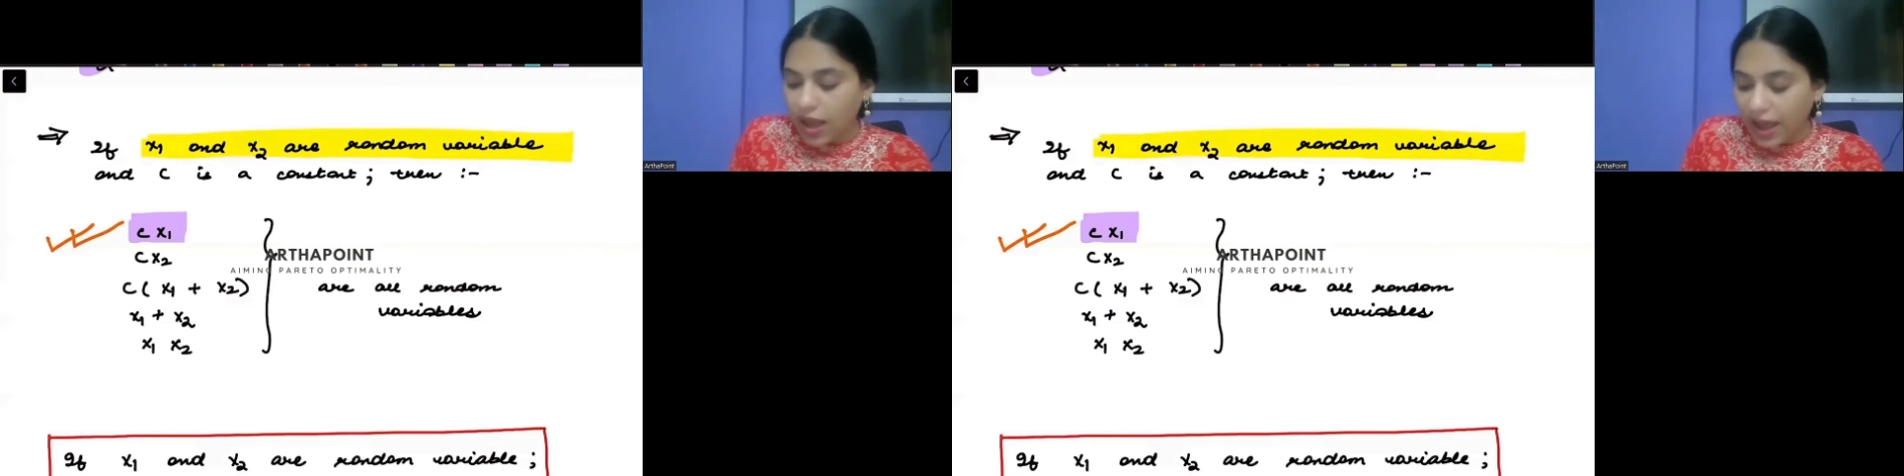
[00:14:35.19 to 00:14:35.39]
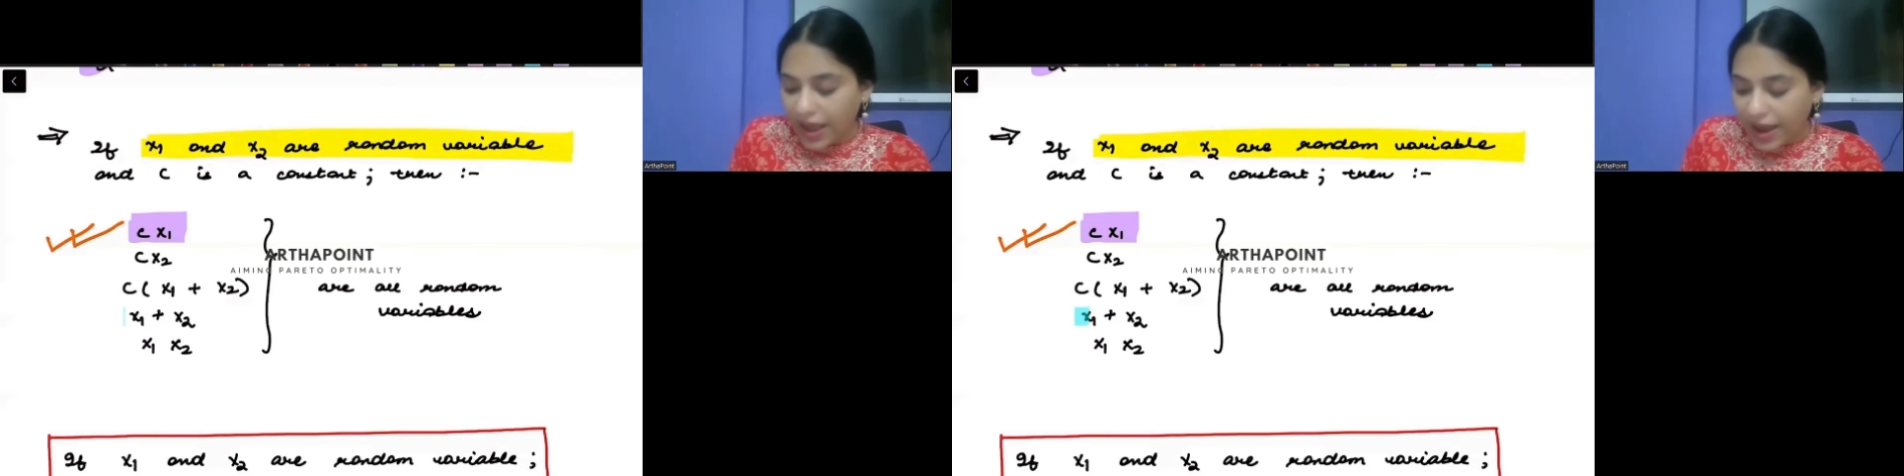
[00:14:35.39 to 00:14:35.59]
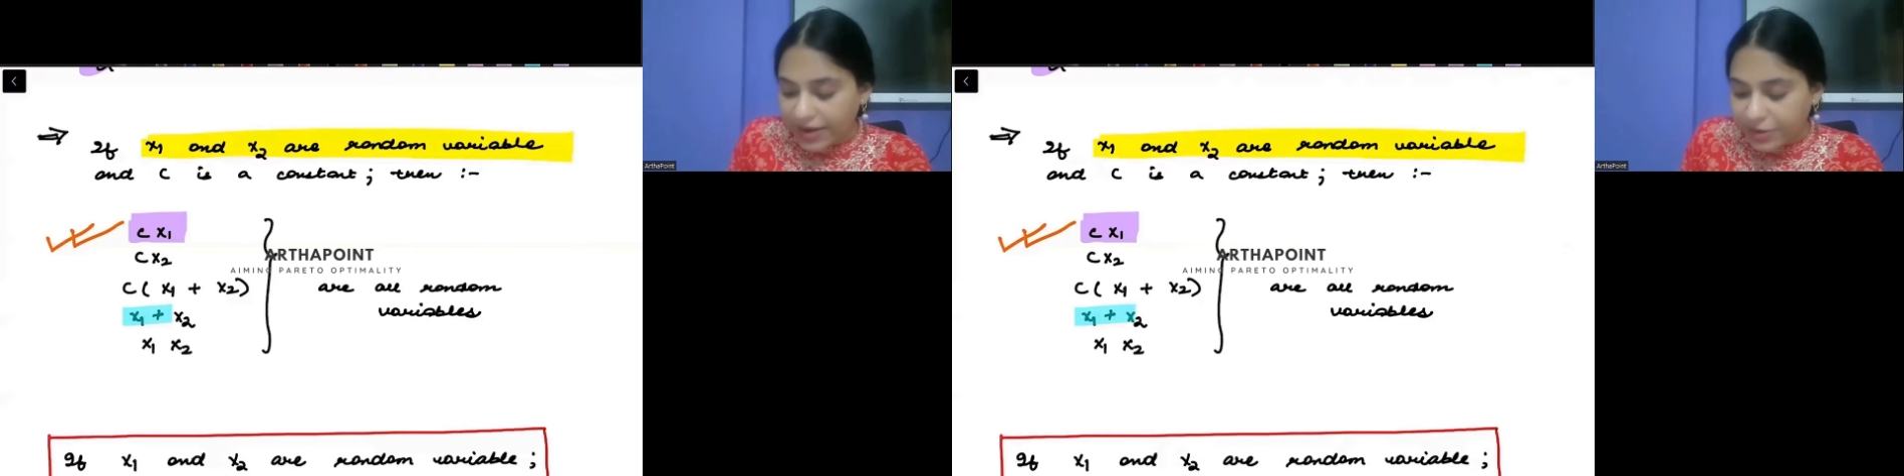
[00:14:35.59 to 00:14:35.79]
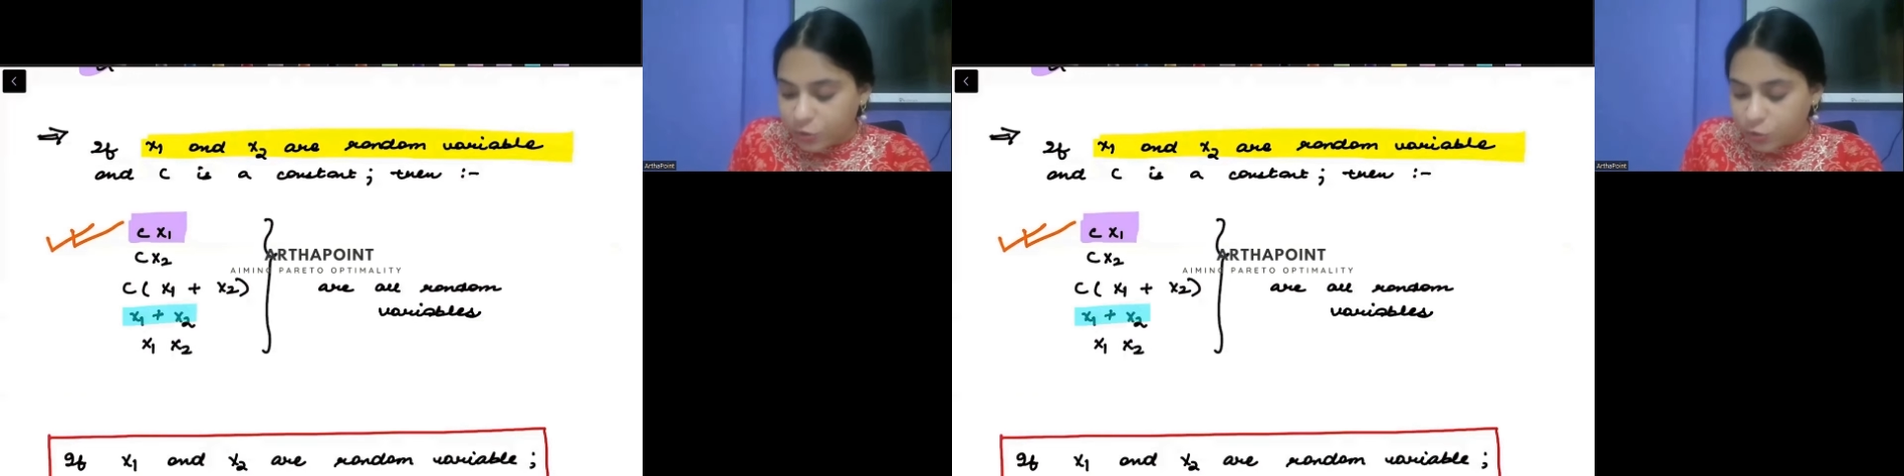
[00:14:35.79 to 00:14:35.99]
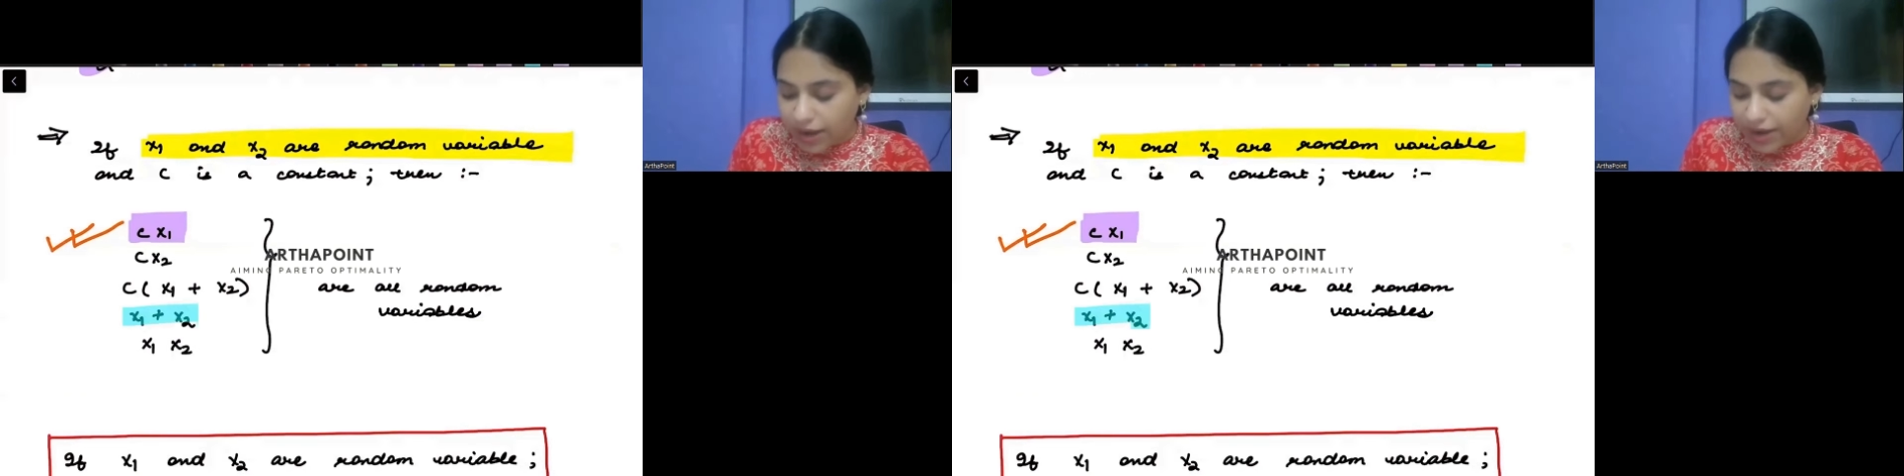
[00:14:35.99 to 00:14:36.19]
add
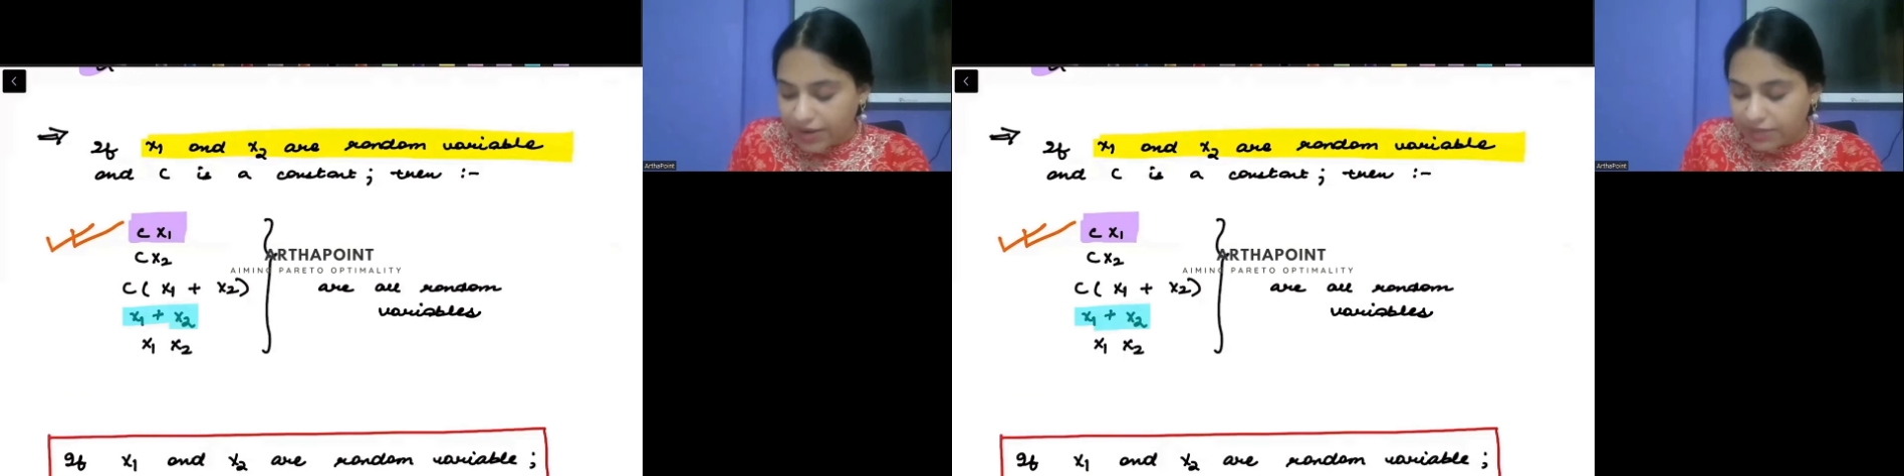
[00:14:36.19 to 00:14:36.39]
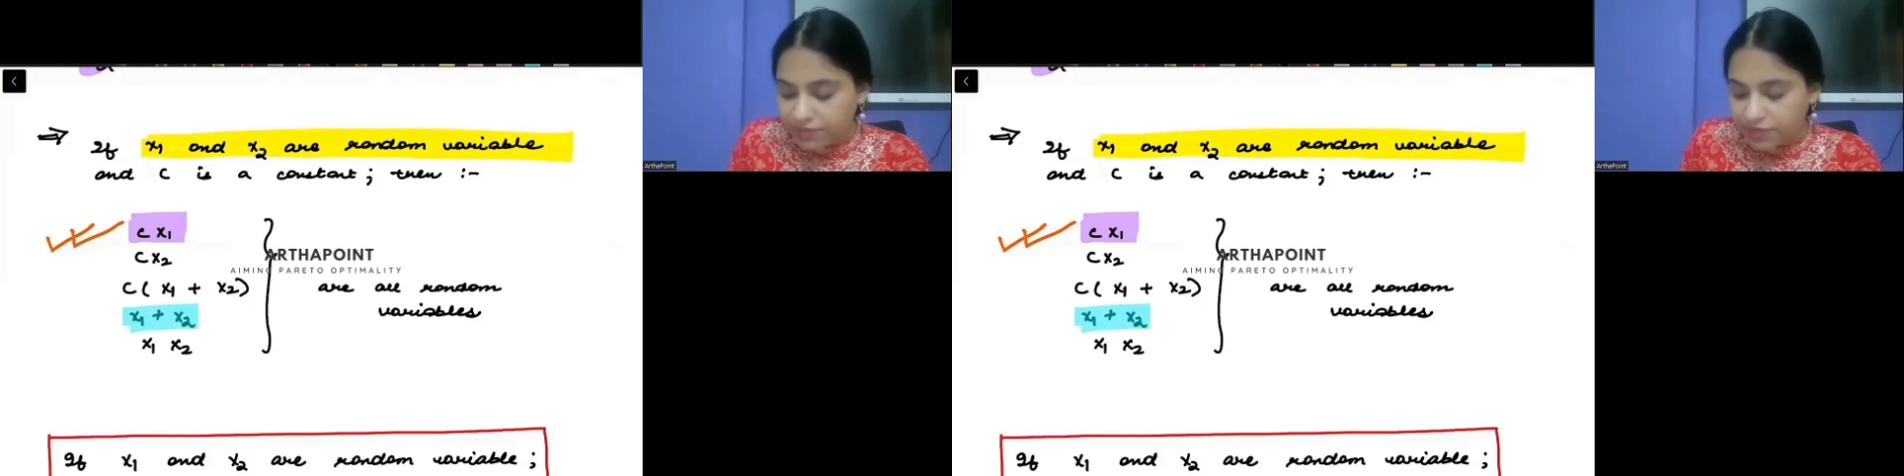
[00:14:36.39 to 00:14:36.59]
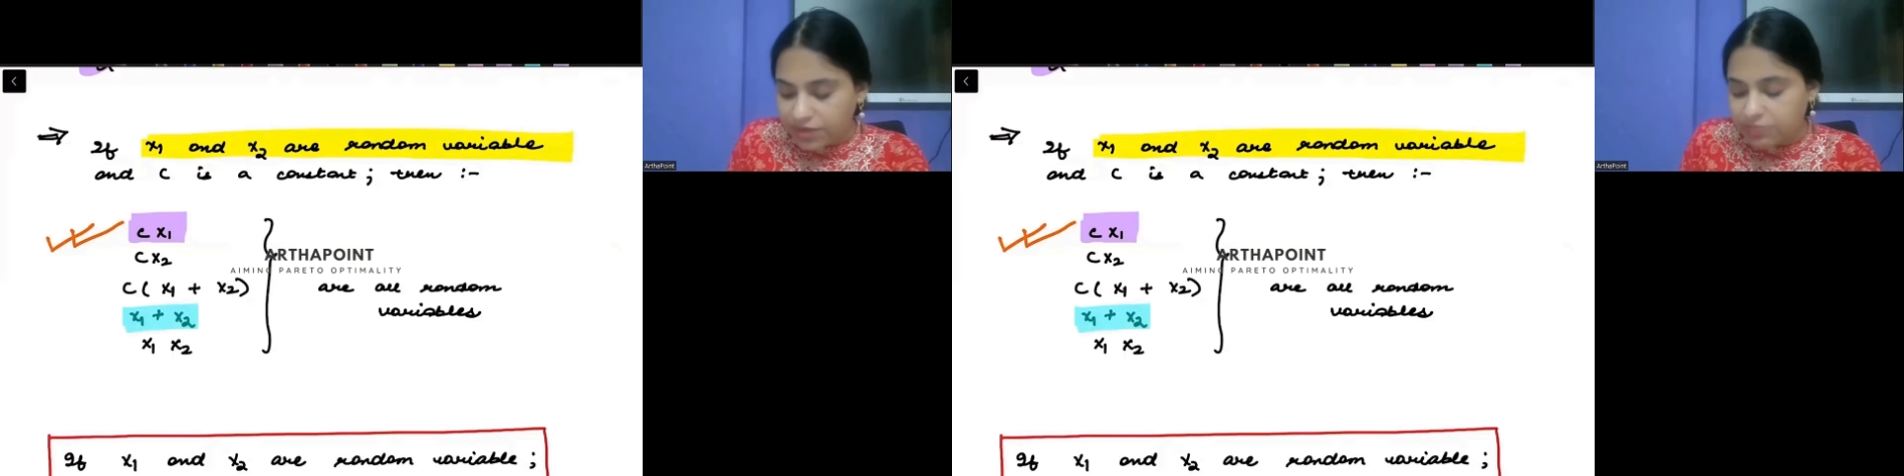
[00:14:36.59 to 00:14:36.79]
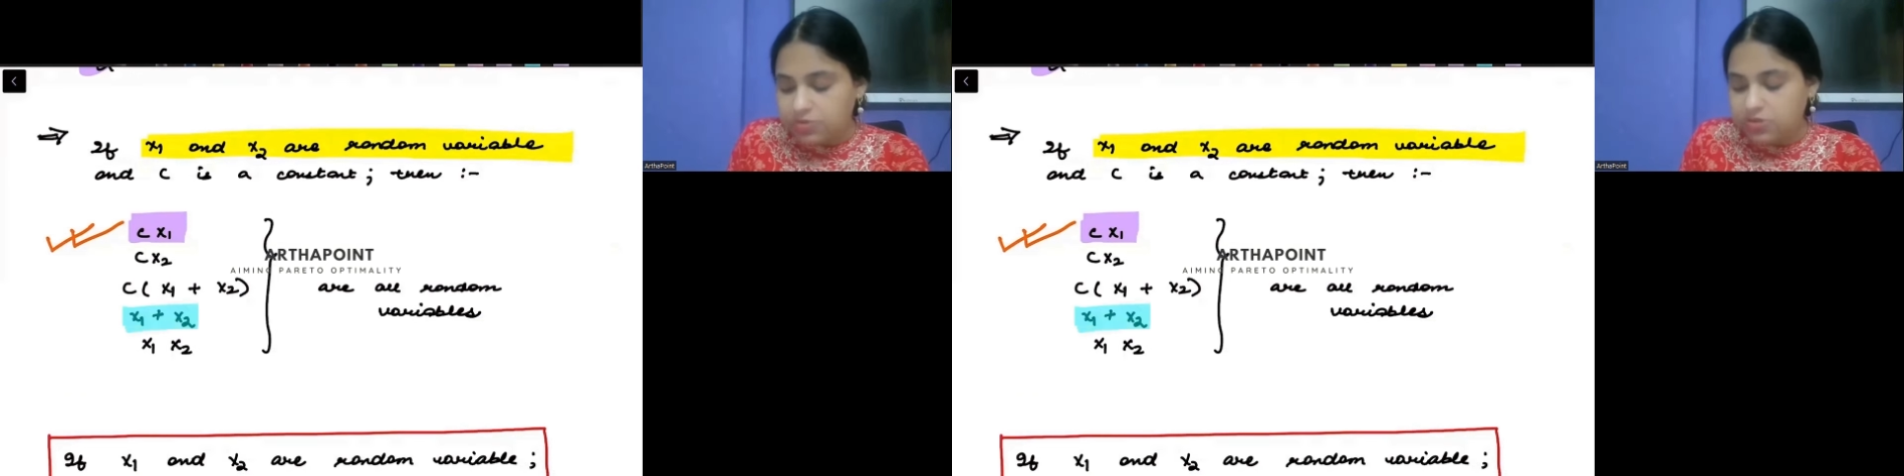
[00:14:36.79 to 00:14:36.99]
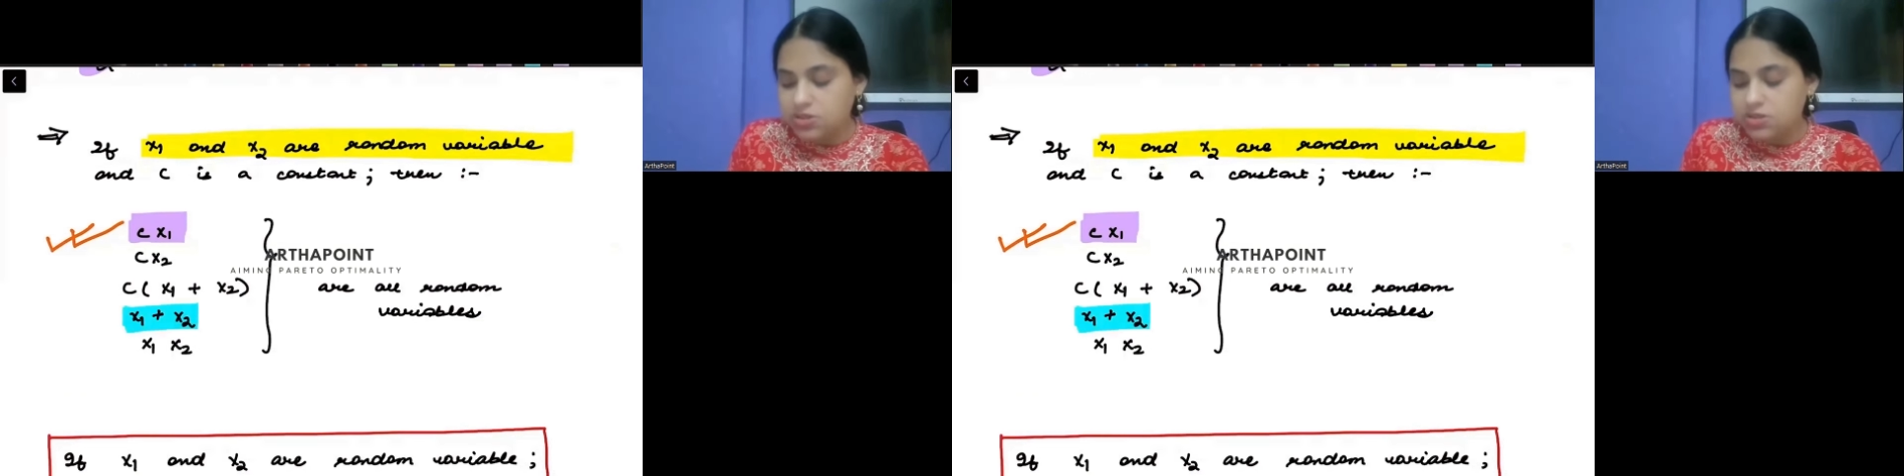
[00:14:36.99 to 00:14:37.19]
2 random
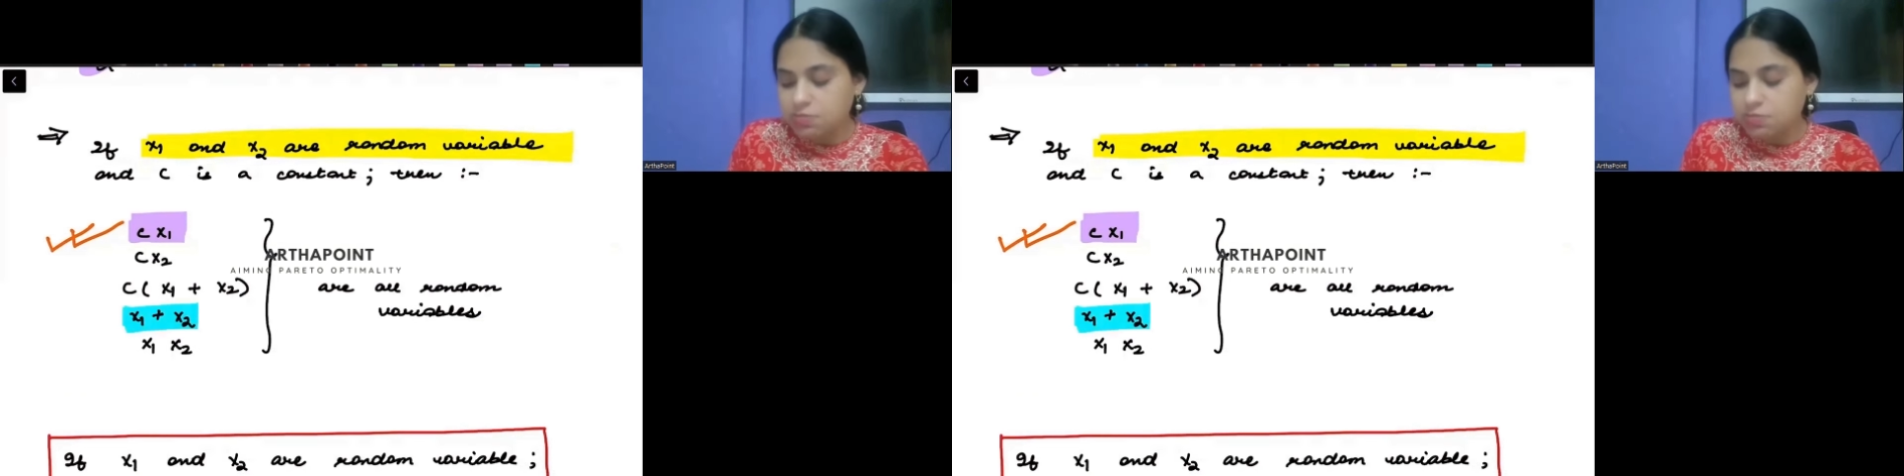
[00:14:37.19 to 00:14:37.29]
variables,